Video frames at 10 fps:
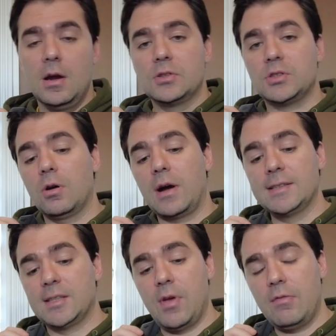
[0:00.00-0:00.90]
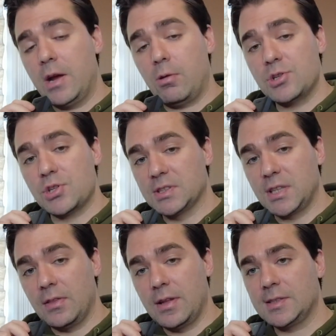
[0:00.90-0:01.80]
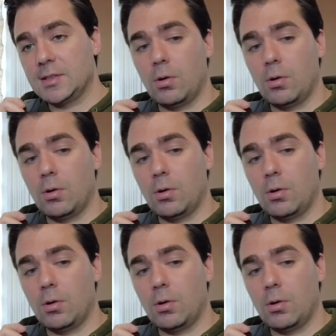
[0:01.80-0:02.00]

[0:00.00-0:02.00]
So, guys, if you have any questions on this,